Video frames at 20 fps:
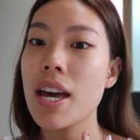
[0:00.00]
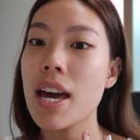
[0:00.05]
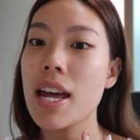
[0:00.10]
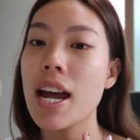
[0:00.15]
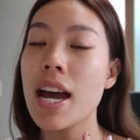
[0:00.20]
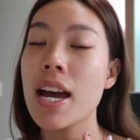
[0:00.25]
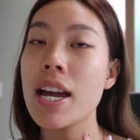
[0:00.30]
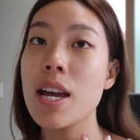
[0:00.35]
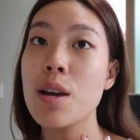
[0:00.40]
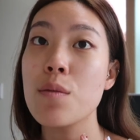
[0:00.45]

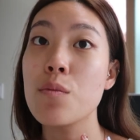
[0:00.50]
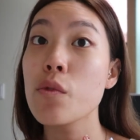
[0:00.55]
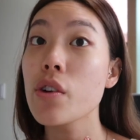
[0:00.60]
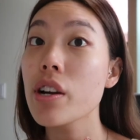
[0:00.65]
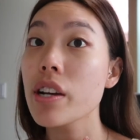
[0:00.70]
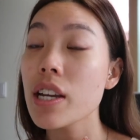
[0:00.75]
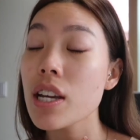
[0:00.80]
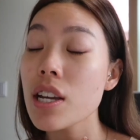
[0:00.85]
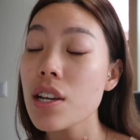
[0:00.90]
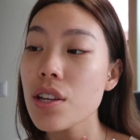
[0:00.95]
that I am
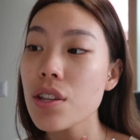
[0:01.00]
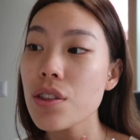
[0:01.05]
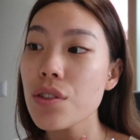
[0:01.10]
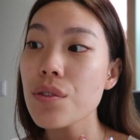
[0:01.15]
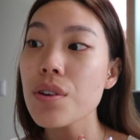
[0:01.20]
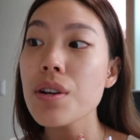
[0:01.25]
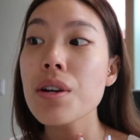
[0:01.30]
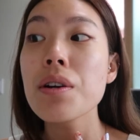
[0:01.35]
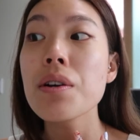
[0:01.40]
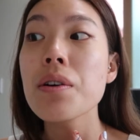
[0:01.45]
working
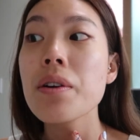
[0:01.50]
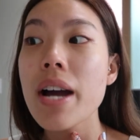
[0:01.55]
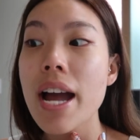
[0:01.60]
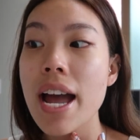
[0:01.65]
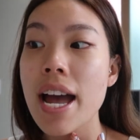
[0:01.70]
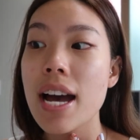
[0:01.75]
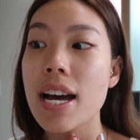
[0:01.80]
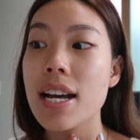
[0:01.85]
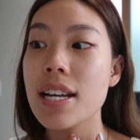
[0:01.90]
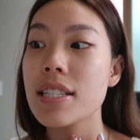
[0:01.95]
through,
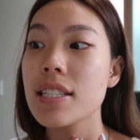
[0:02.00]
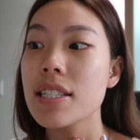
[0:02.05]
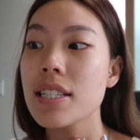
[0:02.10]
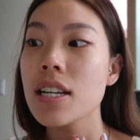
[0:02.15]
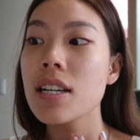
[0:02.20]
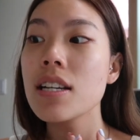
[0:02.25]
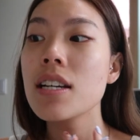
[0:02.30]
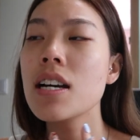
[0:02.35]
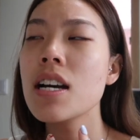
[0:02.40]
and